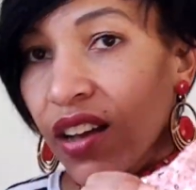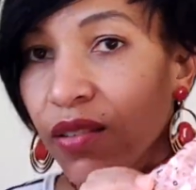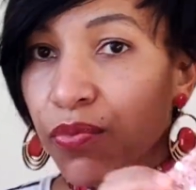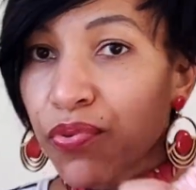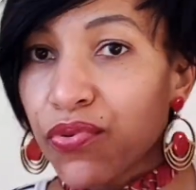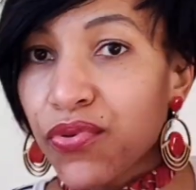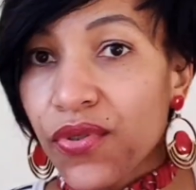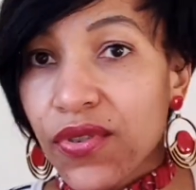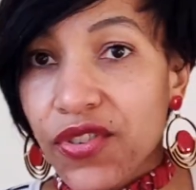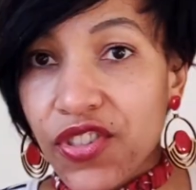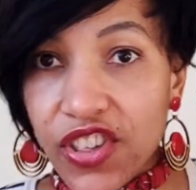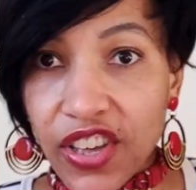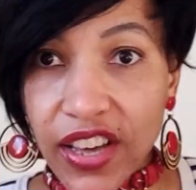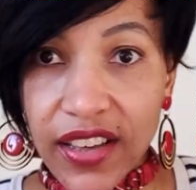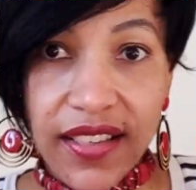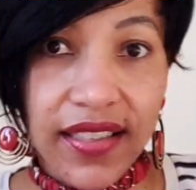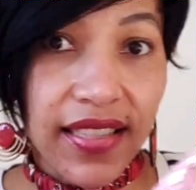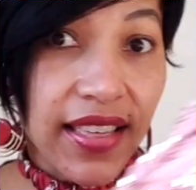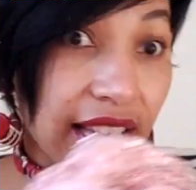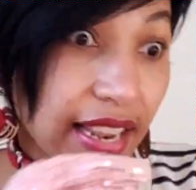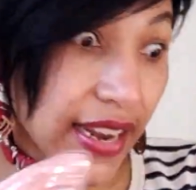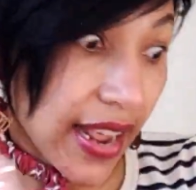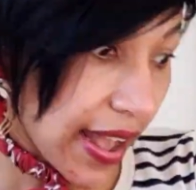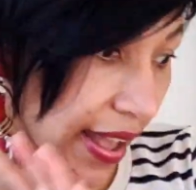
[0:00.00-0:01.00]
project
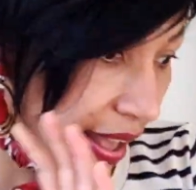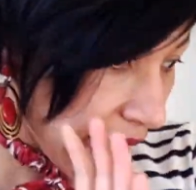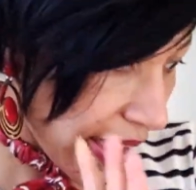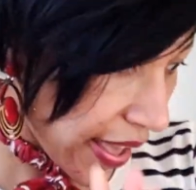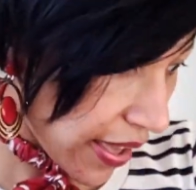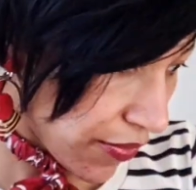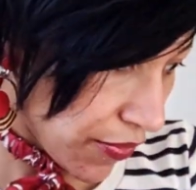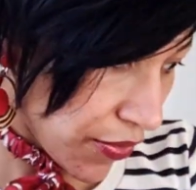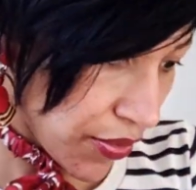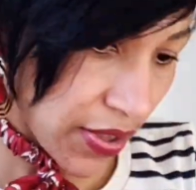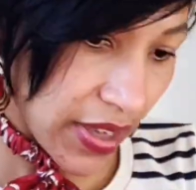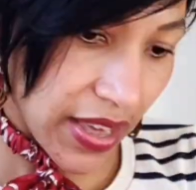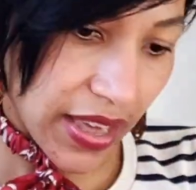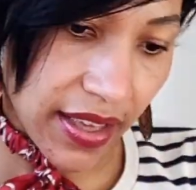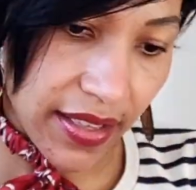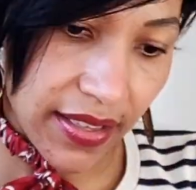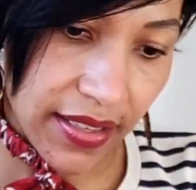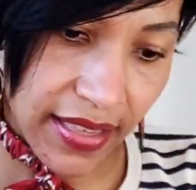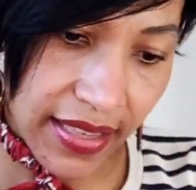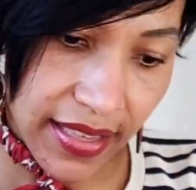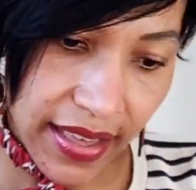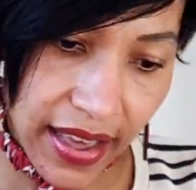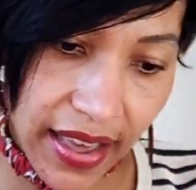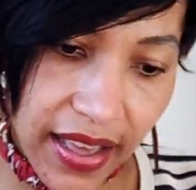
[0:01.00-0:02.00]
that I have to
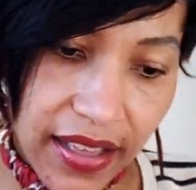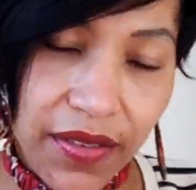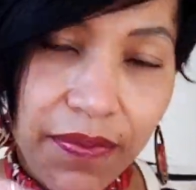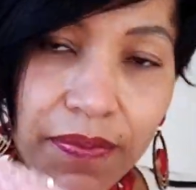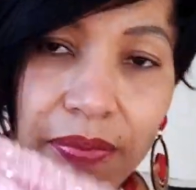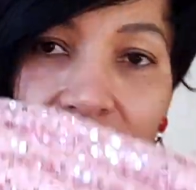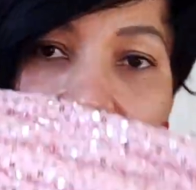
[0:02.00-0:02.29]
get done,